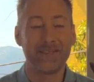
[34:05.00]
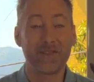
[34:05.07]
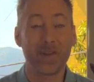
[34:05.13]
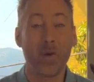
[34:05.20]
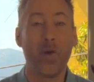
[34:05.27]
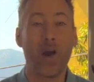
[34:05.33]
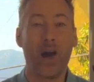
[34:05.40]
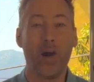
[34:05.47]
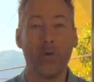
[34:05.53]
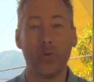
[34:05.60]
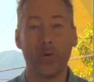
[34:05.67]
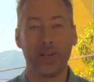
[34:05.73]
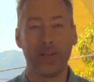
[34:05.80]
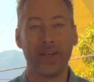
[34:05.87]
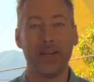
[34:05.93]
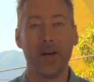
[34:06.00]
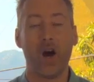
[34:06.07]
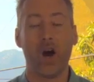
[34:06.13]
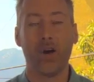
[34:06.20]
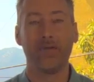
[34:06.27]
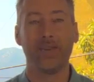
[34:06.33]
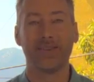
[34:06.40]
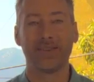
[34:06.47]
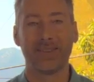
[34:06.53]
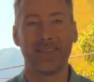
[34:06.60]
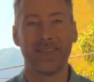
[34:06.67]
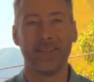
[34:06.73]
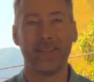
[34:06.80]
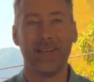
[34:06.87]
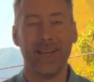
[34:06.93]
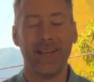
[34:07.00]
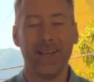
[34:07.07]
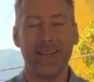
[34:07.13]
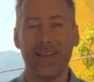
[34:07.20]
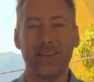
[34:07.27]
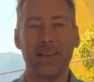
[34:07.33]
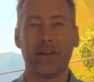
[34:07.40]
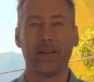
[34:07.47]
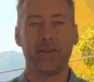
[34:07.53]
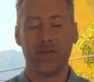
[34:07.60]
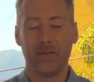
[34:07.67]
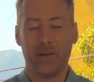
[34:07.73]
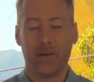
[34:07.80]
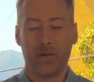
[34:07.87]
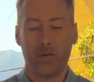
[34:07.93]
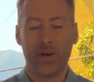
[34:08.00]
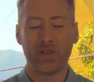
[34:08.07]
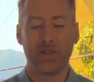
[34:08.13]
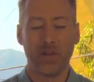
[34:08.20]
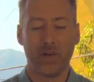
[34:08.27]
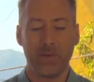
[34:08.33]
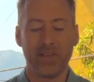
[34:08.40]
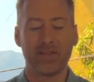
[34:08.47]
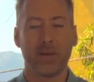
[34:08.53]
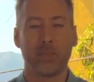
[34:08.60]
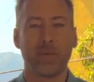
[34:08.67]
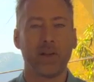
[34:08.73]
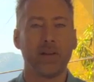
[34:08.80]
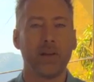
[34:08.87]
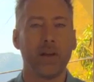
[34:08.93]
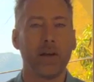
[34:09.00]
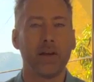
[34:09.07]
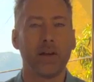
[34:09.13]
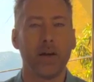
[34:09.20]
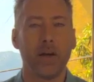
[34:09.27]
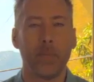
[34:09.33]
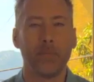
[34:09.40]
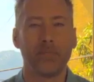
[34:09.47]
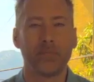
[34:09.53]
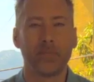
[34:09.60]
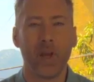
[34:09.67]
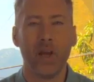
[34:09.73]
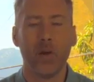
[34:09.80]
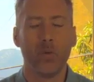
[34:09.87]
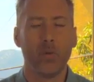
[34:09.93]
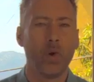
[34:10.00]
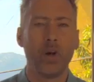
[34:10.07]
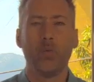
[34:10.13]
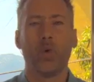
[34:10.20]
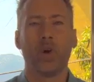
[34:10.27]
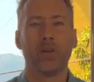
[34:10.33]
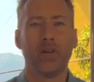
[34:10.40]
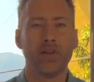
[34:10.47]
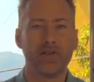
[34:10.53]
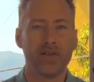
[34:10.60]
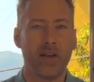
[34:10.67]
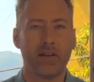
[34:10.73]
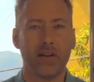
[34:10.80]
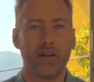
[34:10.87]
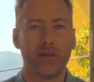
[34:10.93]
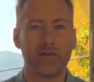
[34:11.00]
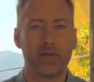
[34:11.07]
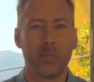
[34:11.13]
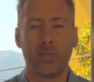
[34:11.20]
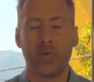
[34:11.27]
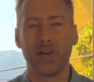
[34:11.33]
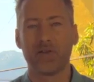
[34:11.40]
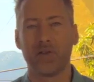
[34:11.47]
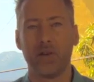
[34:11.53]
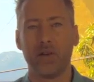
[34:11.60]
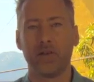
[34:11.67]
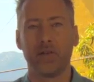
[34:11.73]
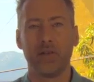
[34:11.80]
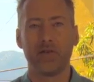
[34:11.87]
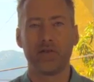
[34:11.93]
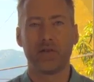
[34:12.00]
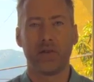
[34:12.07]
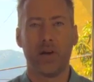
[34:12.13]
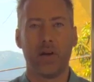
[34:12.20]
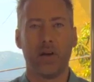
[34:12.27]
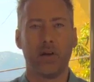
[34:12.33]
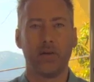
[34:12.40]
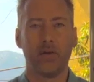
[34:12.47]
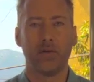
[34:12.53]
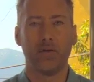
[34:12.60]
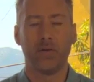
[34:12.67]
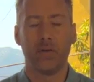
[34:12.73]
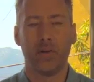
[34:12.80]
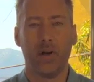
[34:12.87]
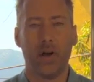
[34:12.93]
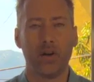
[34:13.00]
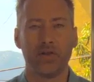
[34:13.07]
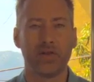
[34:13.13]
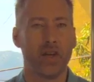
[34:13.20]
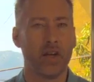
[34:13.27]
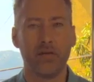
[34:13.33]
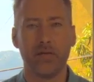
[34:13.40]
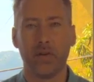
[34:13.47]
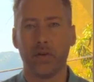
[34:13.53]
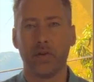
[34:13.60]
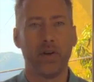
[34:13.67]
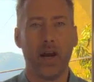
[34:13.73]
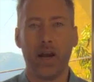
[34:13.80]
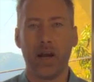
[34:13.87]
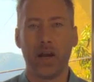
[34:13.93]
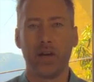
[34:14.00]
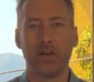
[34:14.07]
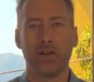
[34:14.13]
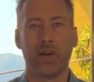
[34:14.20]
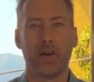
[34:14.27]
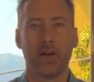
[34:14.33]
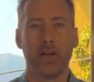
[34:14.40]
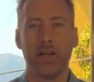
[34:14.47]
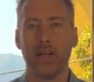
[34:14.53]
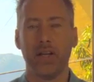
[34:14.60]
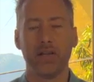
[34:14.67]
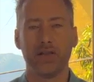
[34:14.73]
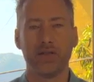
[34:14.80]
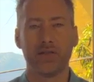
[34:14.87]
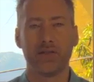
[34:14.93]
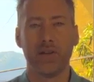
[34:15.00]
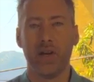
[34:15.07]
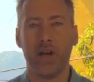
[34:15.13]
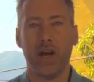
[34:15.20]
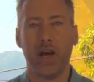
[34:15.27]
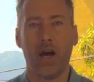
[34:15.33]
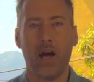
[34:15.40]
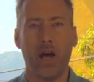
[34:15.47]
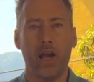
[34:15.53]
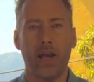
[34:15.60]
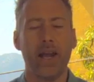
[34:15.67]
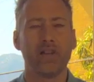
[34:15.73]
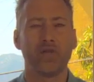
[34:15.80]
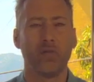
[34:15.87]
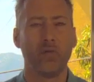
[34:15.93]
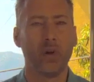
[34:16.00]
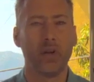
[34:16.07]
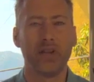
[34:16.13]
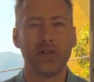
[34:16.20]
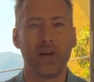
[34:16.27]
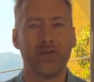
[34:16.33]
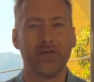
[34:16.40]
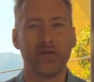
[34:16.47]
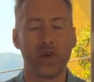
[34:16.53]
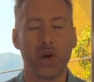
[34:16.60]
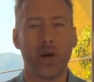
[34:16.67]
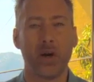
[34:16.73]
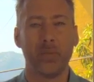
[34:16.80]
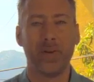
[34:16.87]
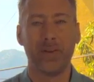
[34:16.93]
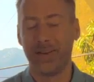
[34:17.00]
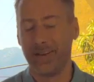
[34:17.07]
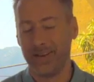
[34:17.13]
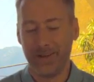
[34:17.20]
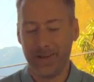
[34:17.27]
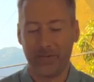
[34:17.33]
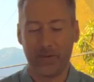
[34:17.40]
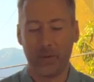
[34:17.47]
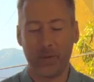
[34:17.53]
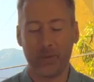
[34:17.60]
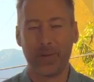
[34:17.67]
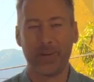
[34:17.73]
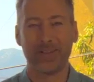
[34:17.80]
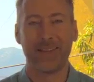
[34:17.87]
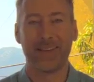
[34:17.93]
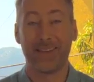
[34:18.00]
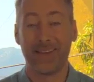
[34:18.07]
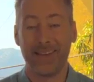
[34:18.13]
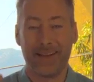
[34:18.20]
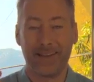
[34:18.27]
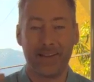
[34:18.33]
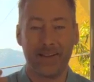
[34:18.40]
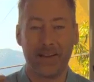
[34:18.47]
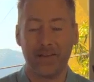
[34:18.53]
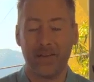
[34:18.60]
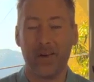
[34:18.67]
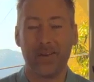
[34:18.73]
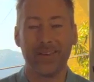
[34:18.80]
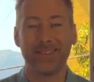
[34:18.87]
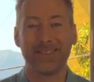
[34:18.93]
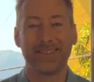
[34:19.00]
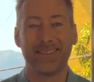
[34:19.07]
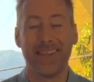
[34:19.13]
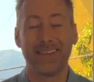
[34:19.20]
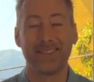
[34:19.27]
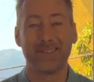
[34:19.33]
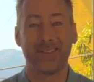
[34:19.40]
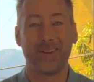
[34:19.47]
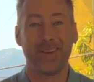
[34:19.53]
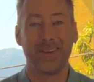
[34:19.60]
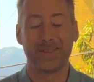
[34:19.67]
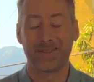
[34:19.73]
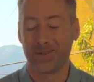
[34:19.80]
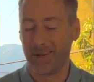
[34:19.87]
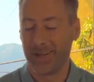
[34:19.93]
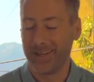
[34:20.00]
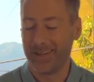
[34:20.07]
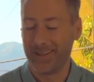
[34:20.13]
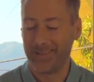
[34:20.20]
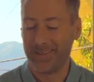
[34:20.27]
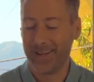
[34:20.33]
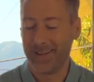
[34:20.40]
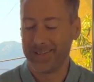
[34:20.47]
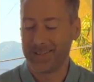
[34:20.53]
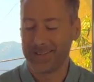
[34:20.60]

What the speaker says: so outwardly obviously, like, the question will be something like, reword this sentence: the president is our savior, and he has a really tough job. And then you have to reword the sentence. Like, all these things are in this curriculum now. It's